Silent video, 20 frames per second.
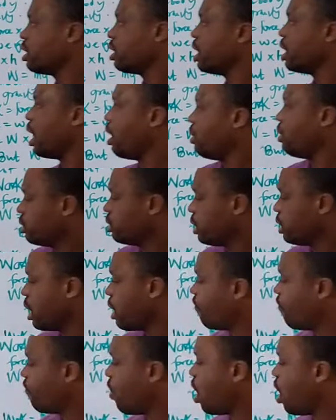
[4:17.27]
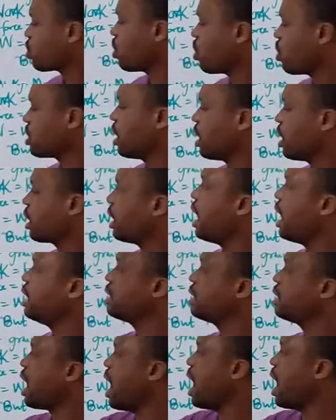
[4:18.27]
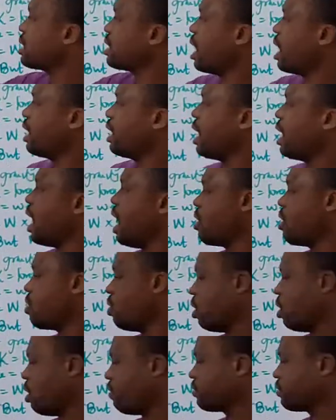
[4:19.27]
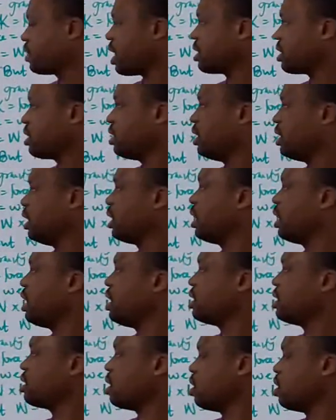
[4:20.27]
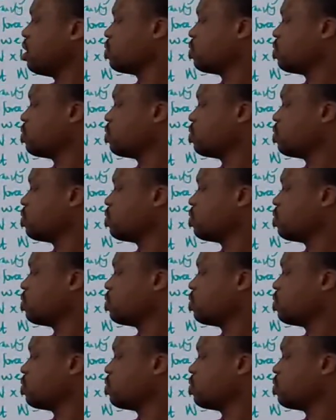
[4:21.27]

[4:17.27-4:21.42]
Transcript: Now, the force was inclined at an angle of 30 degrees